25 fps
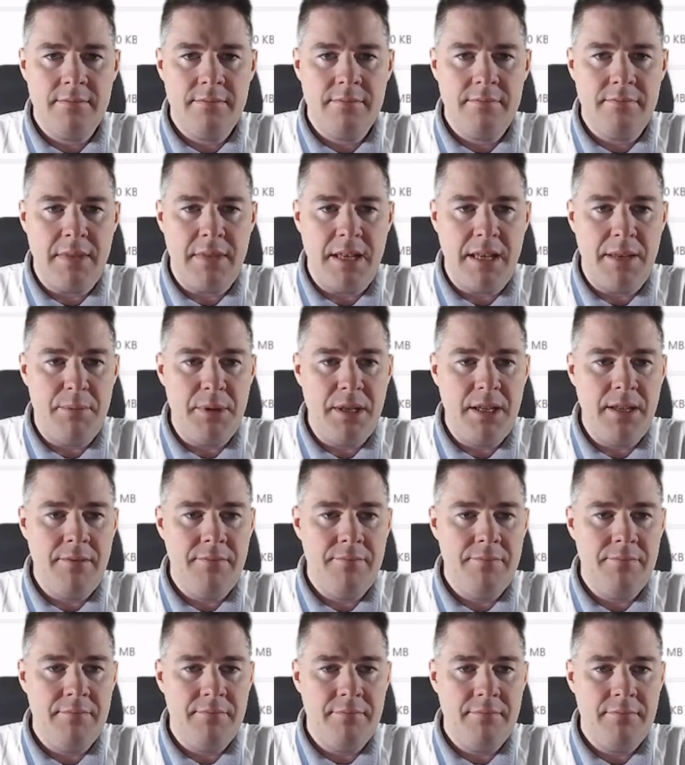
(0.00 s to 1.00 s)
Maybe.
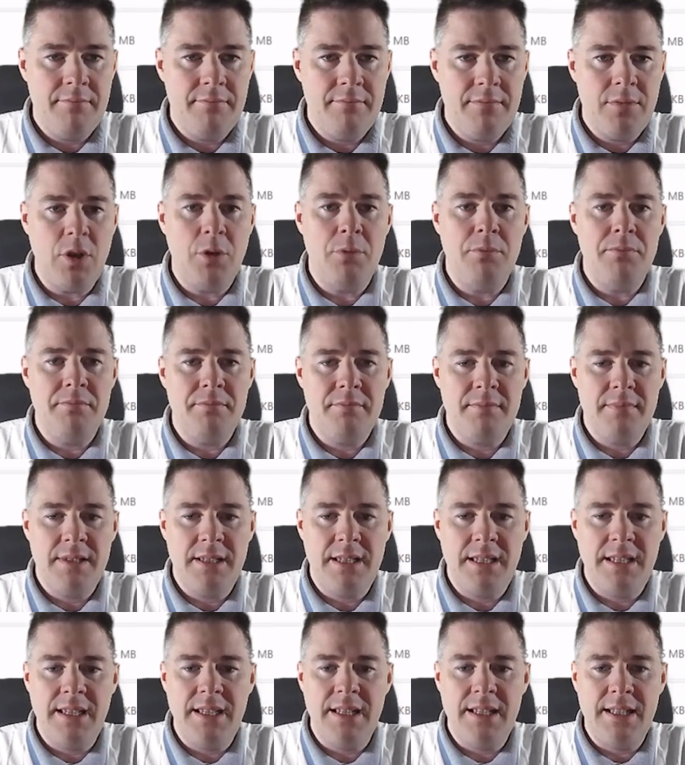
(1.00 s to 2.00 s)
No,
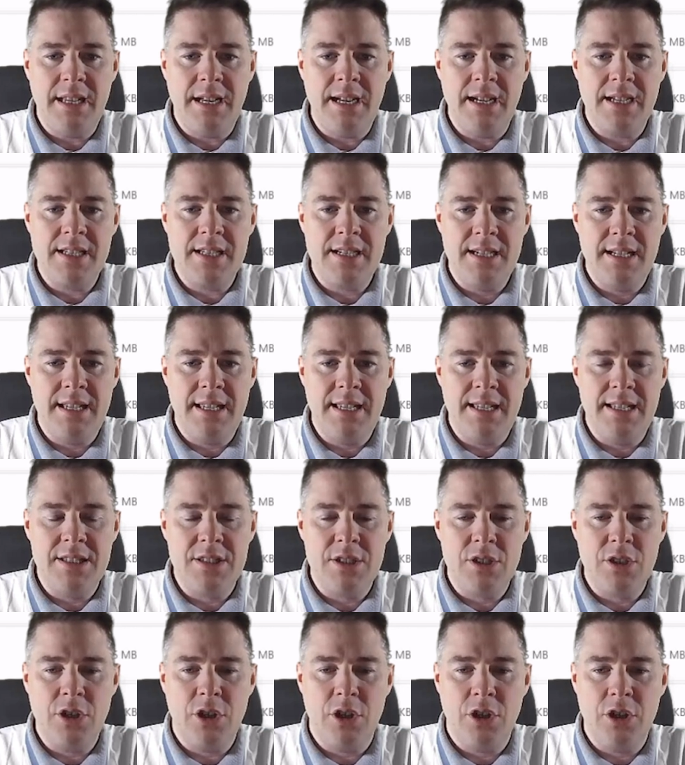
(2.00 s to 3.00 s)
it actually is
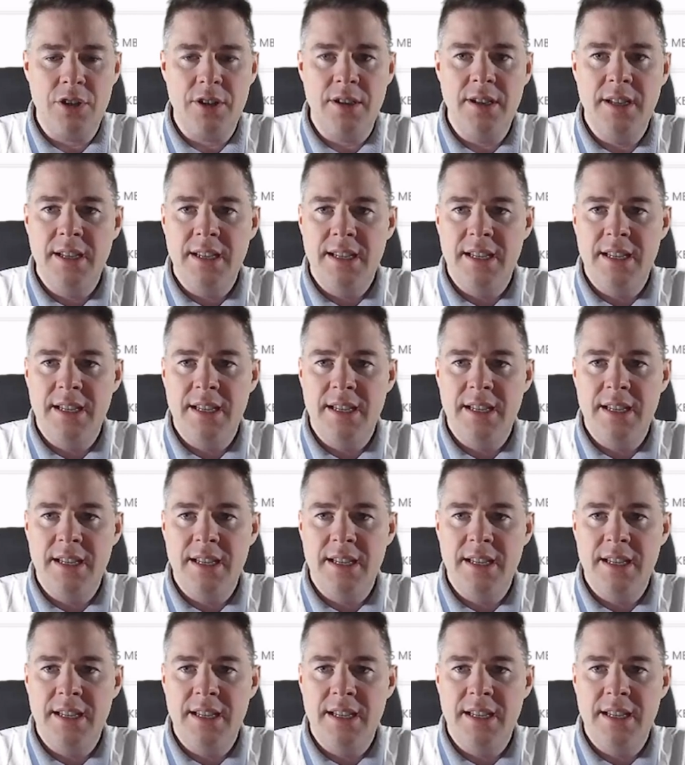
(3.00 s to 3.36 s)
gone.